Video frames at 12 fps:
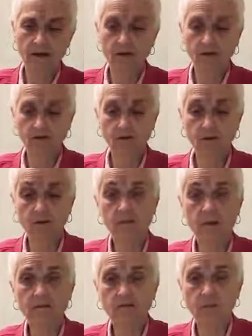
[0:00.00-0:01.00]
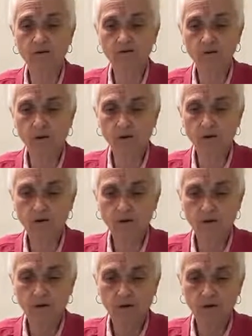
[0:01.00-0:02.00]
And to the amazement of all,
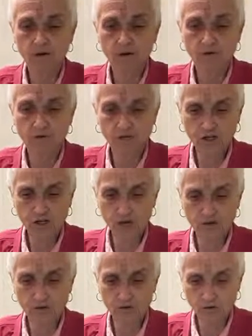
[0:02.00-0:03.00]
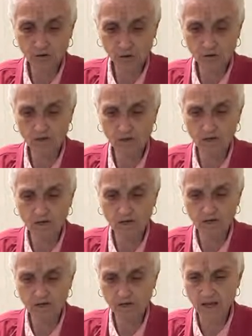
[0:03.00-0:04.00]
Trishanku's earthward
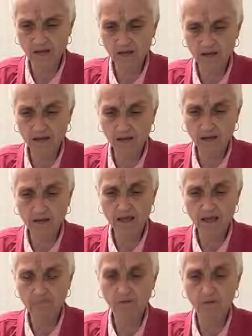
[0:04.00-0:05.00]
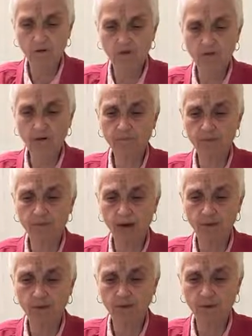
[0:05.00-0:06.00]
descent came to an abrupt
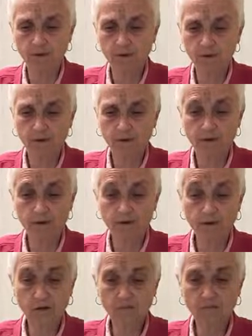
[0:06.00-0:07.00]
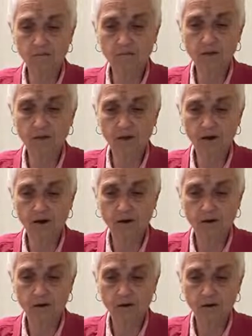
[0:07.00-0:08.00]
stop, and he stopped in
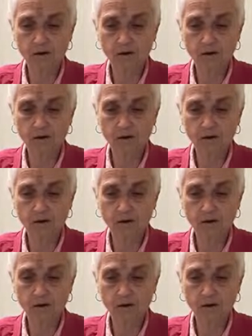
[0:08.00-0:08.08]
midair,